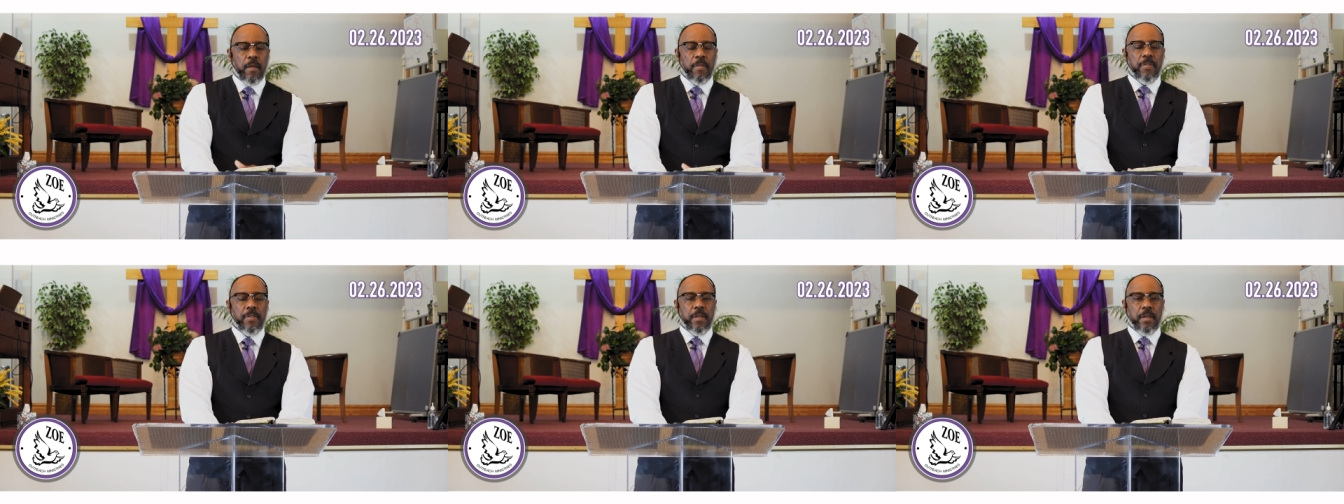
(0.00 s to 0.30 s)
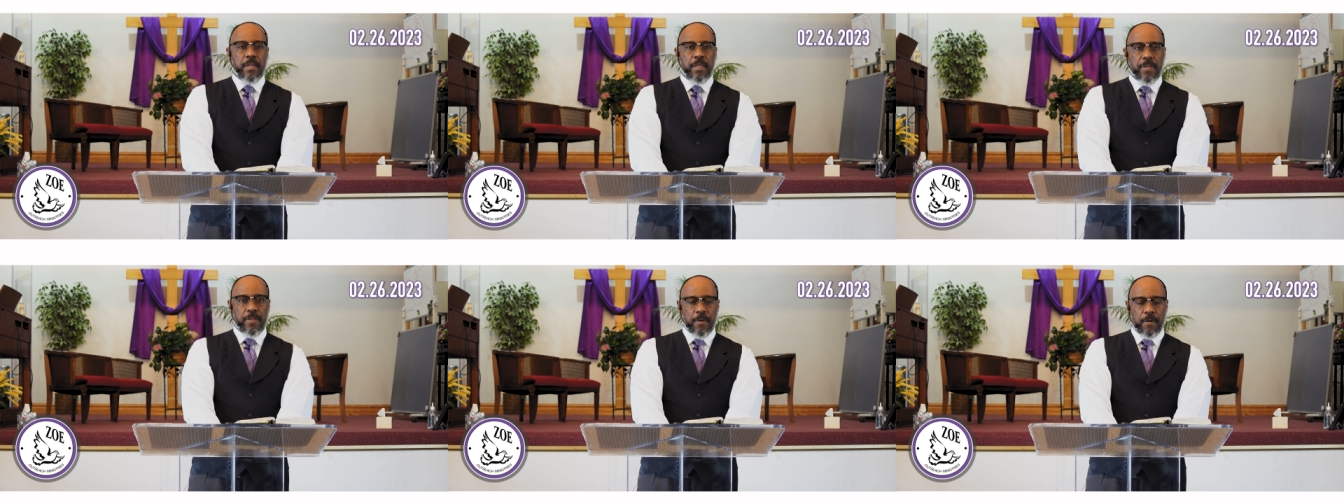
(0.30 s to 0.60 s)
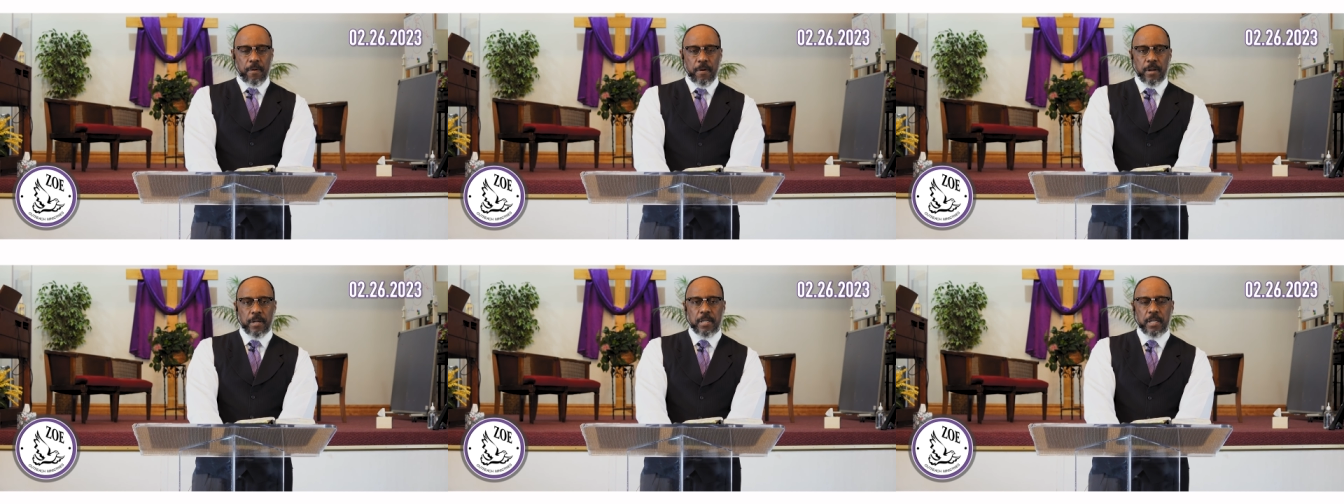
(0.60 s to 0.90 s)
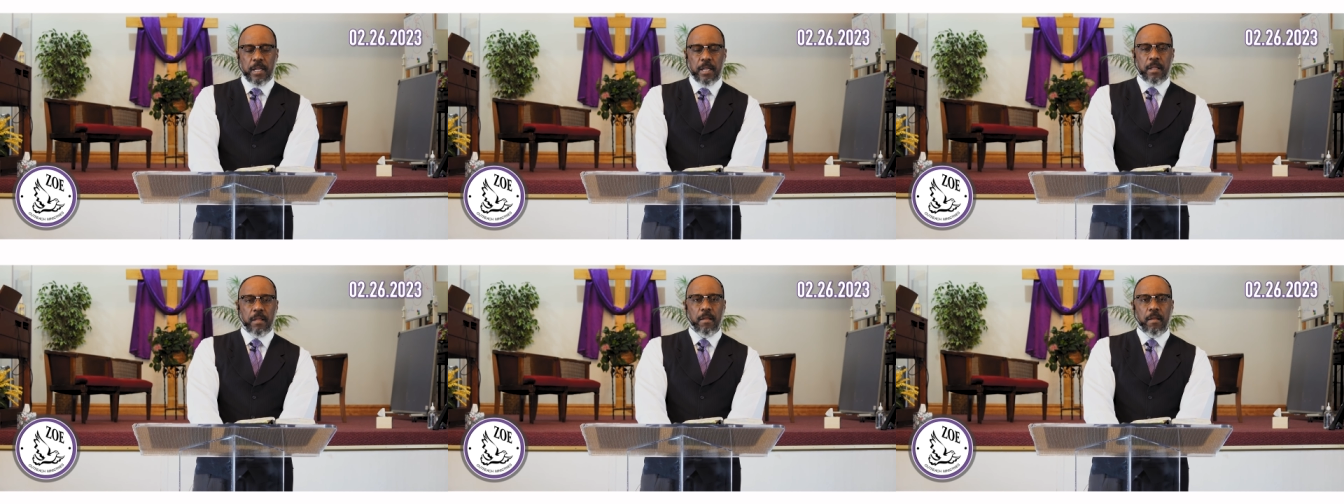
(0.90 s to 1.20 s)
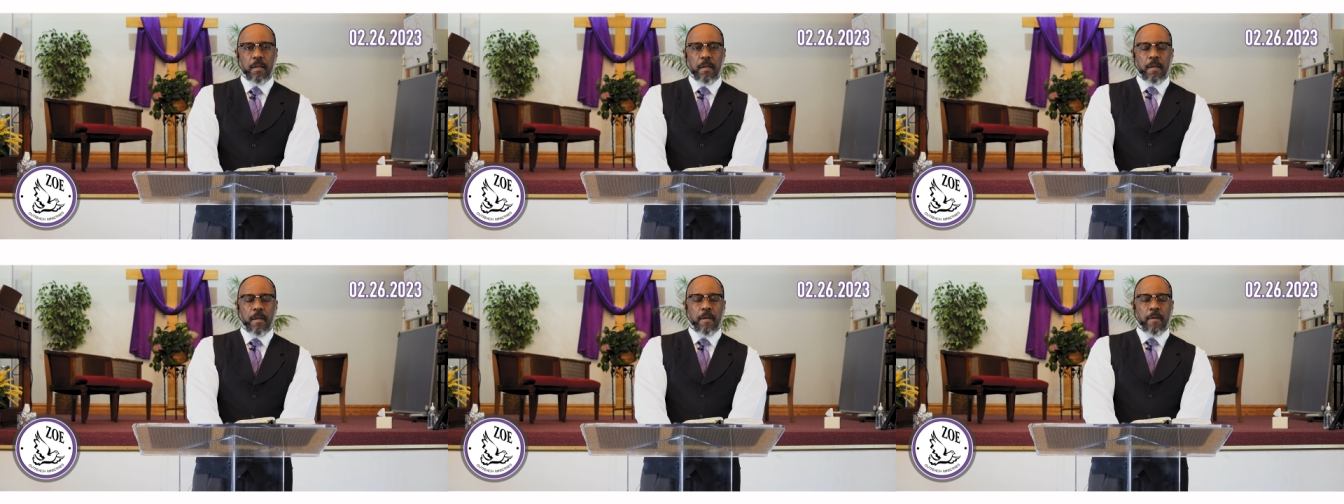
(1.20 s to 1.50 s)
the authority
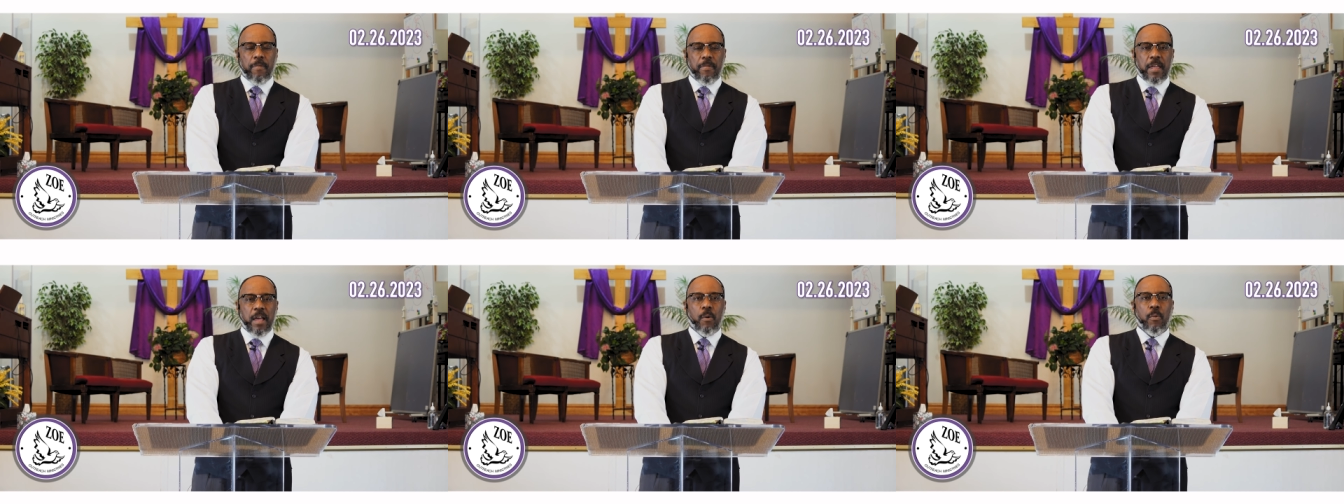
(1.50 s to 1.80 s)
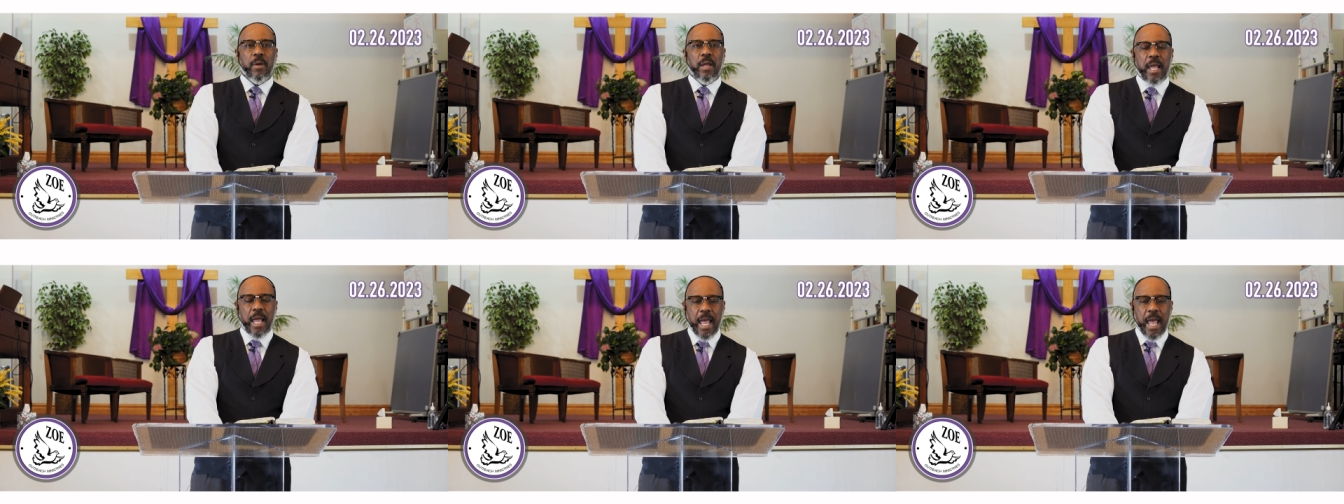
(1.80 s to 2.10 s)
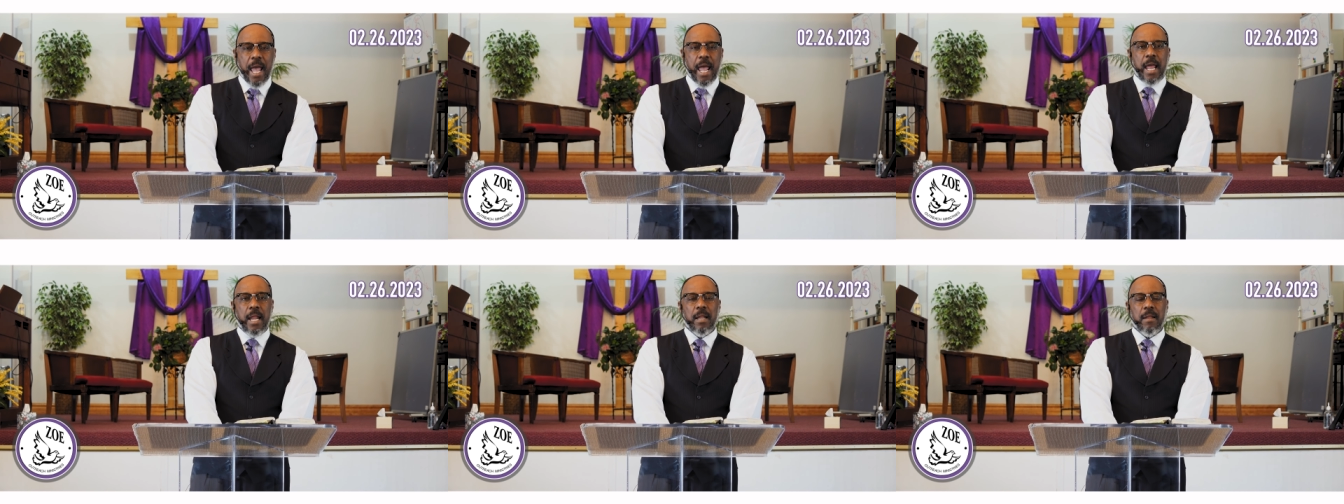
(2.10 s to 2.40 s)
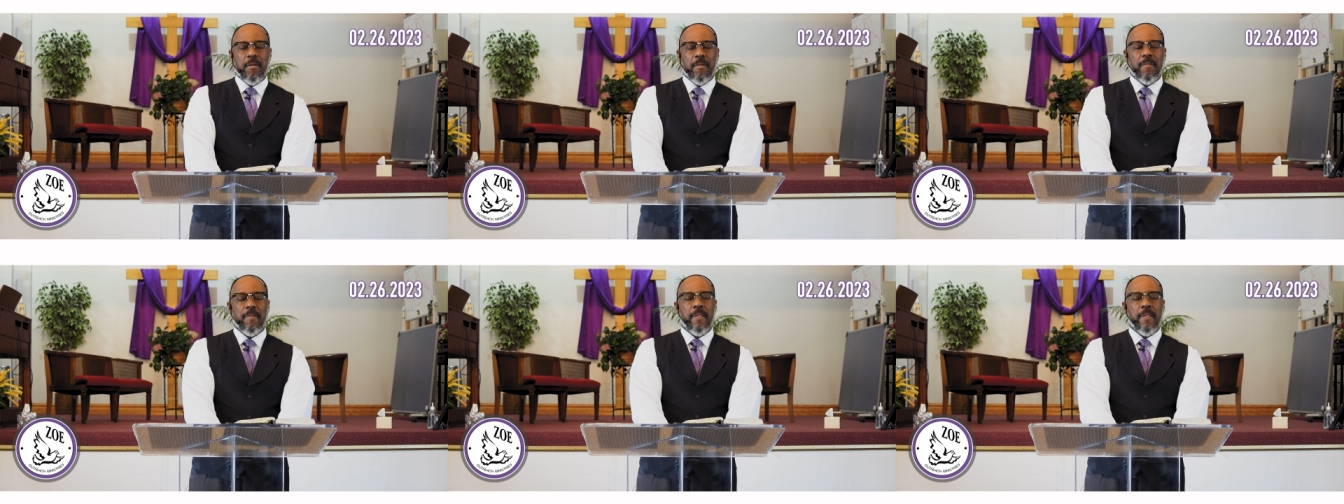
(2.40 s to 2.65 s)
that we had